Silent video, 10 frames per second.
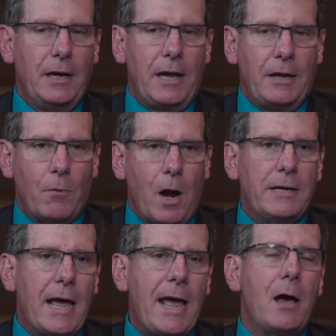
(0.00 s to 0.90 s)
And right
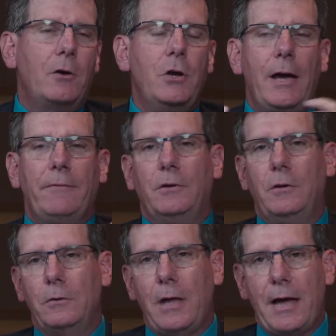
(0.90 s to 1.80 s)
now you have to
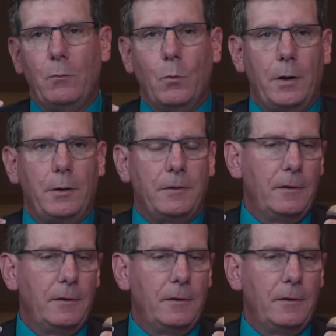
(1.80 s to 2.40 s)
do that with